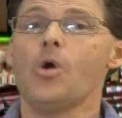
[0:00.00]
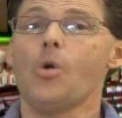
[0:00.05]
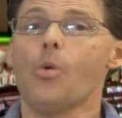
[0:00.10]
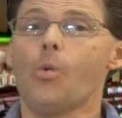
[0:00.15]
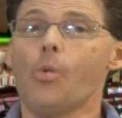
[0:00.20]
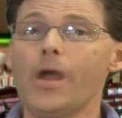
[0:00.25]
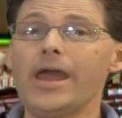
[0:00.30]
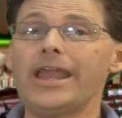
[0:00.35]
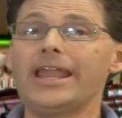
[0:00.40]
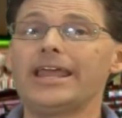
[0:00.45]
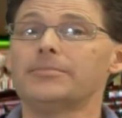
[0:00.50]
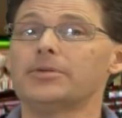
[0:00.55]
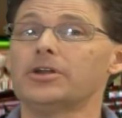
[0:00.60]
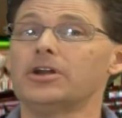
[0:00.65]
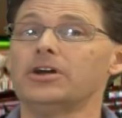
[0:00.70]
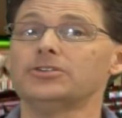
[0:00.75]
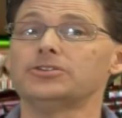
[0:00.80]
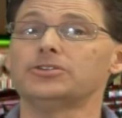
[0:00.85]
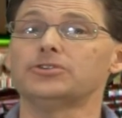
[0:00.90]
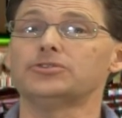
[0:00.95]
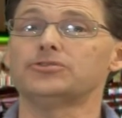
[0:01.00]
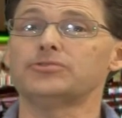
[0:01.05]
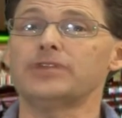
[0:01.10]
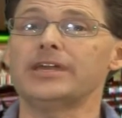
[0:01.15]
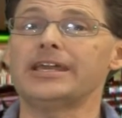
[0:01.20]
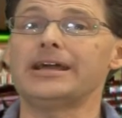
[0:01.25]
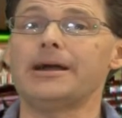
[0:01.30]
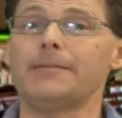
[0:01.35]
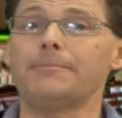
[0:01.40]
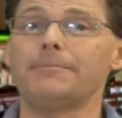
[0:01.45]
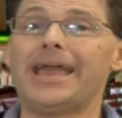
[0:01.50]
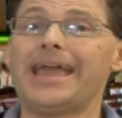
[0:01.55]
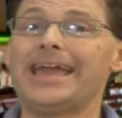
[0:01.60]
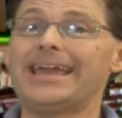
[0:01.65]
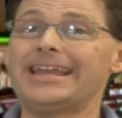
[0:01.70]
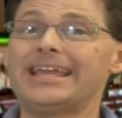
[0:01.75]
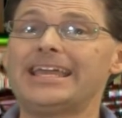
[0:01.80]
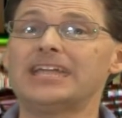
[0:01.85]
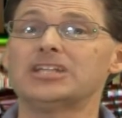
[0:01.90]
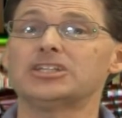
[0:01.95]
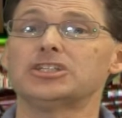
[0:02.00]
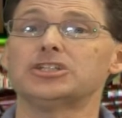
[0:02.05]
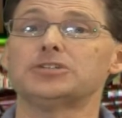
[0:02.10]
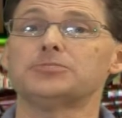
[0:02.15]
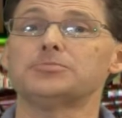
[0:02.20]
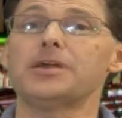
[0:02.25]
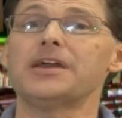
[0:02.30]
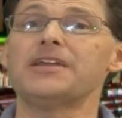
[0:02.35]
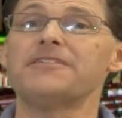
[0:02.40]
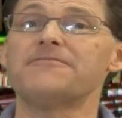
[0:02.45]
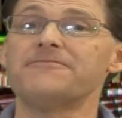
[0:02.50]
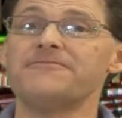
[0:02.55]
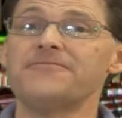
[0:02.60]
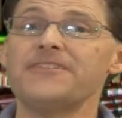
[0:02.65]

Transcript: winning, but also straight up and against the spread,